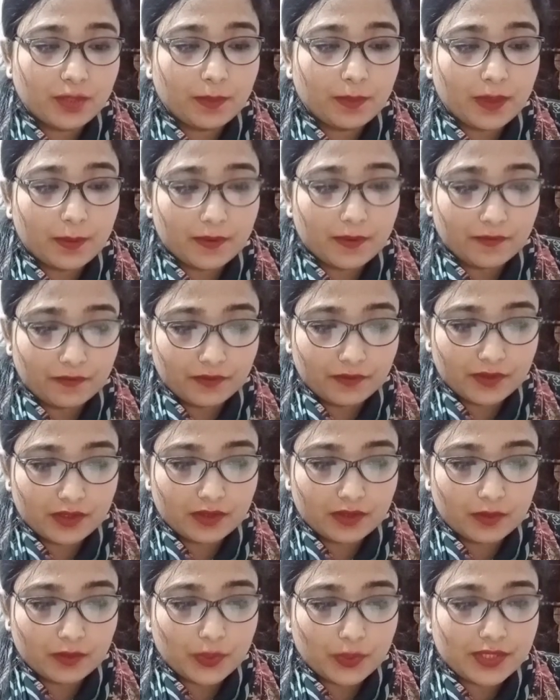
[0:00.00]
may be
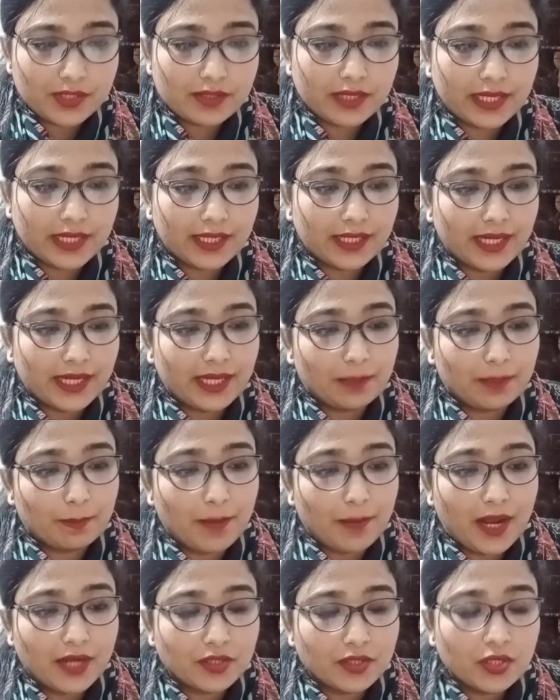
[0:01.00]
whistling like
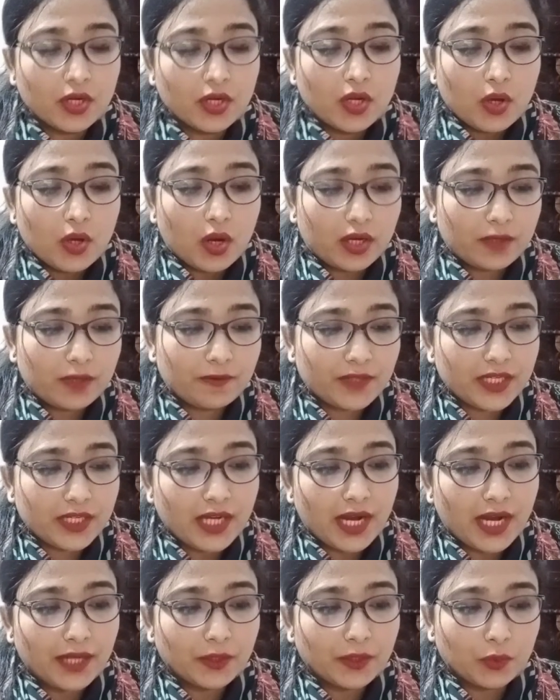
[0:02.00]
mad on a very
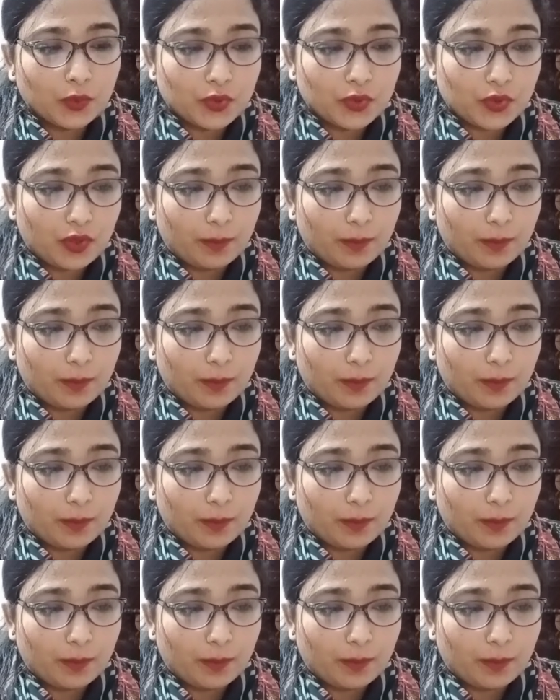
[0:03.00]
high note,